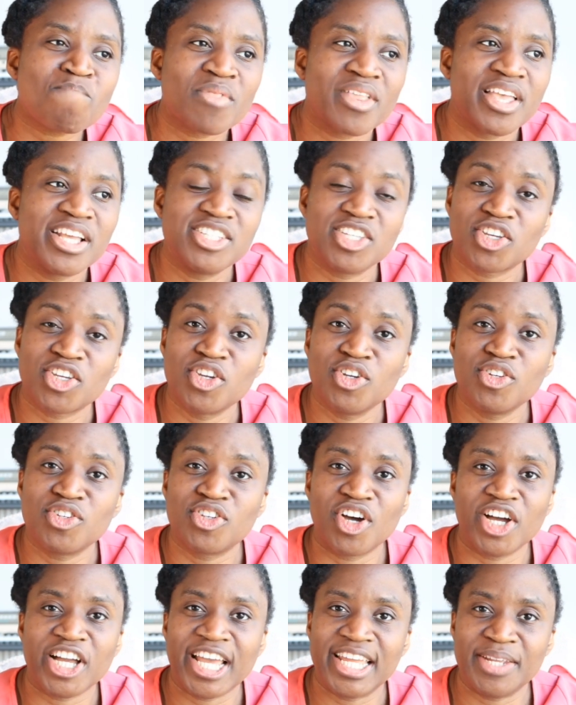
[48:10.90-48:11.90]
He's a cute
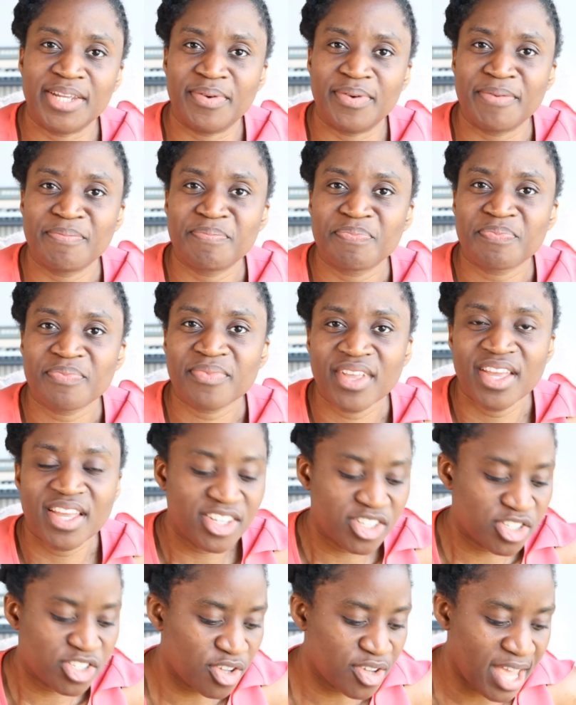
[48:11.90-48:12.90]
dog anyway.
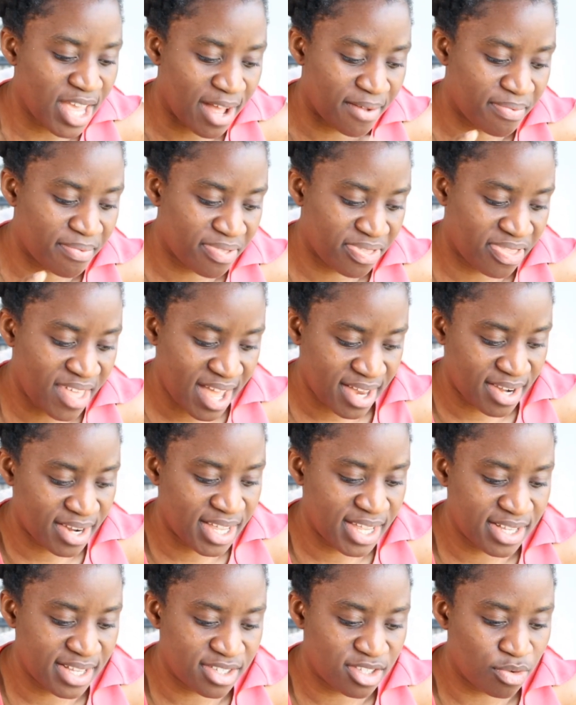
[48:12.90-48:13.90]
So yeah, that
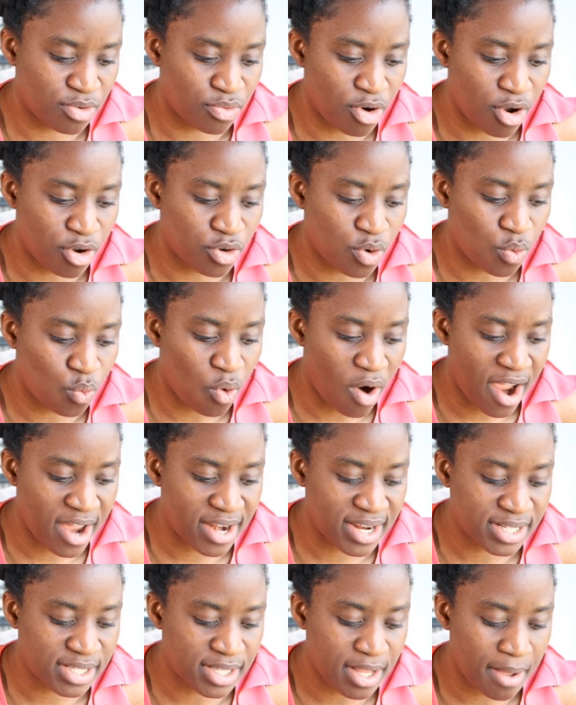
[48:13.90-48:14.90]
is the Rode
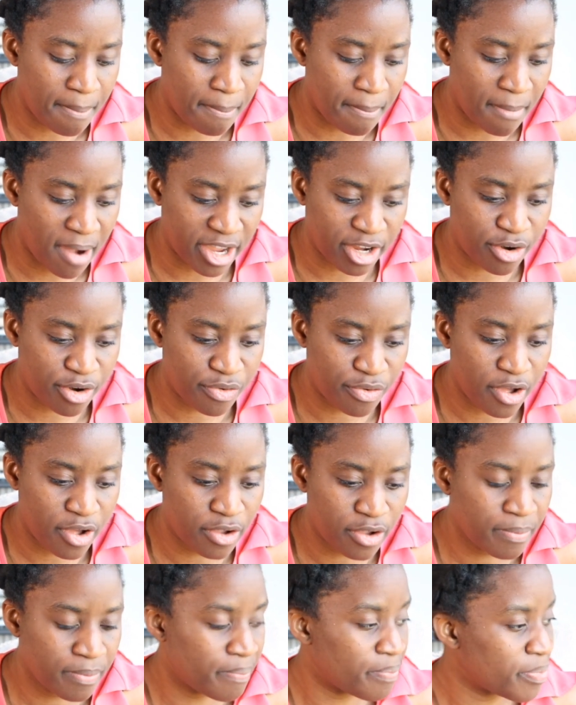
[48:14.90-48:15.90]
wireless
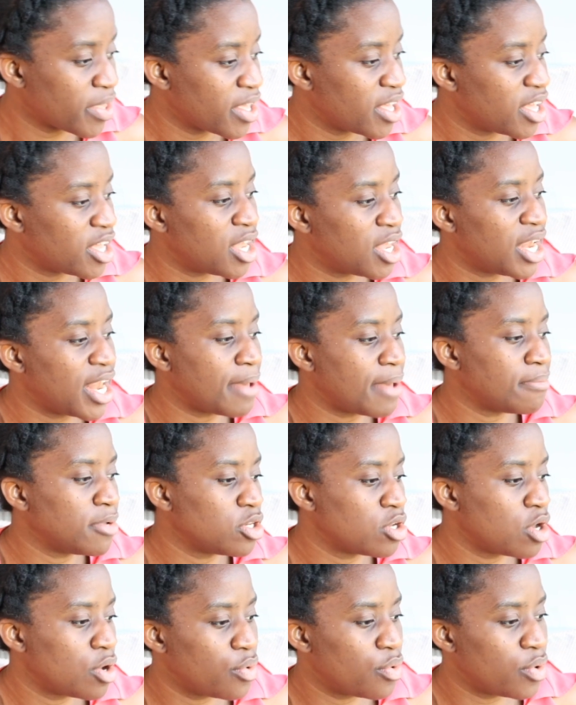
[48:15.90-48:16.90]
microphone. Let me
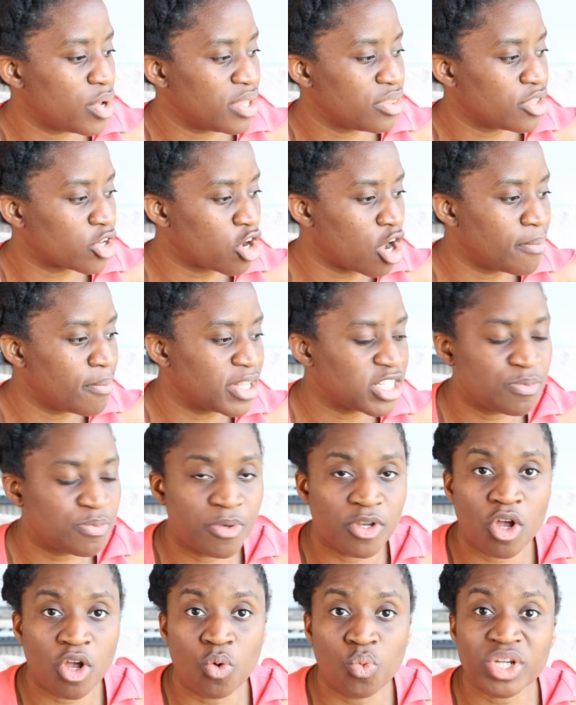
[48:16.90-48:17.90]
know in the comments
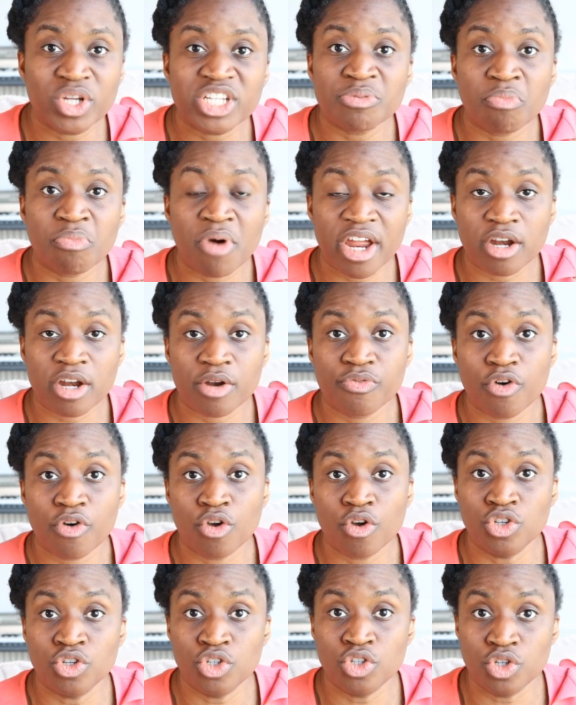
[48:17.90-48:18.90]
below which
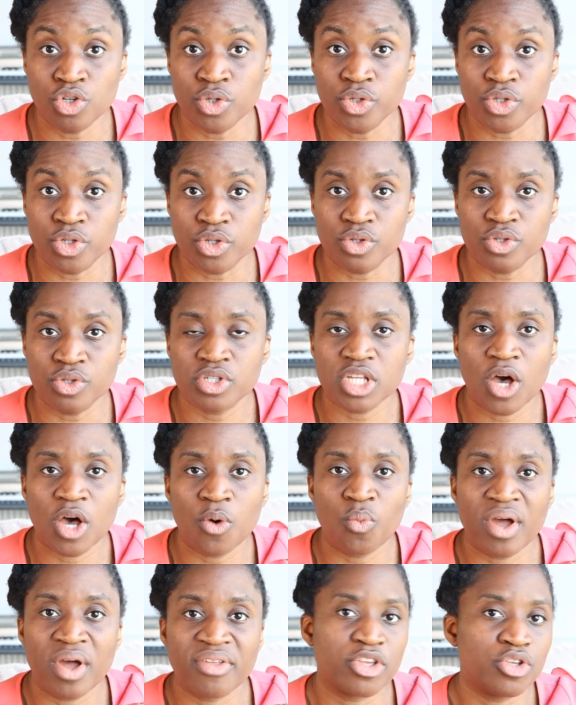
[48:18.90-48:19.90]
microphone you use
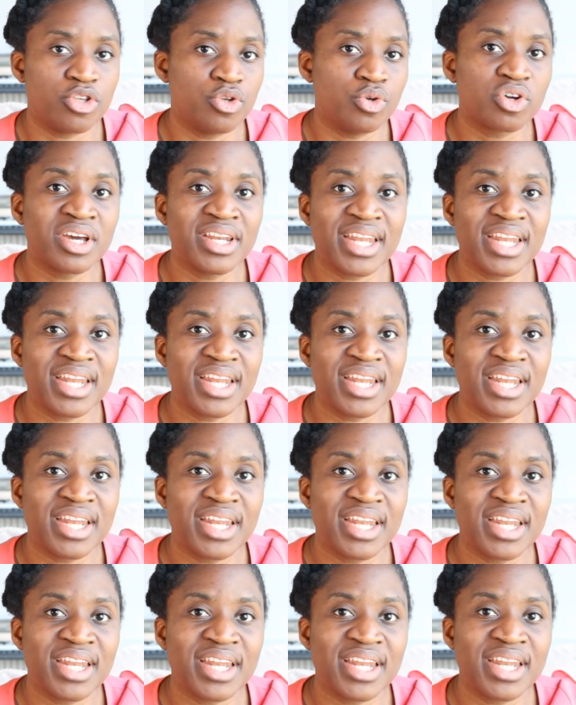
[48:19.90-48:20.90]
and whether you connect it
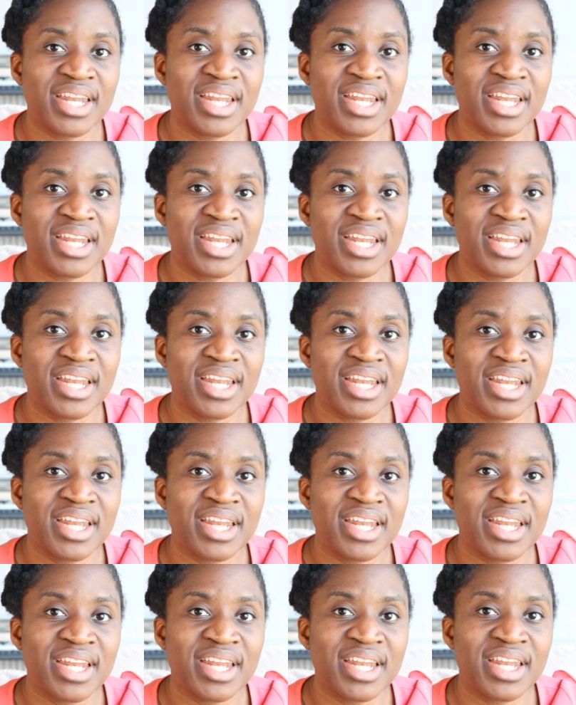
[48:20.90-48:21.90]
straight to your camera
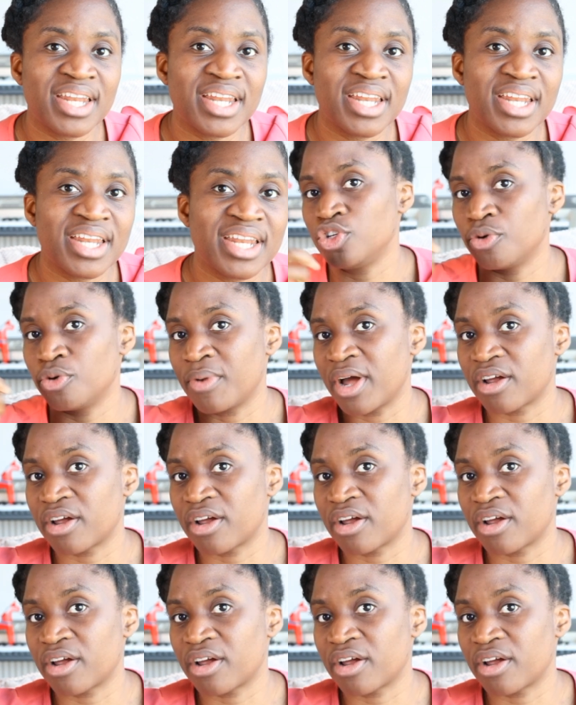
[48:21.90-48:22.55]
or do you record your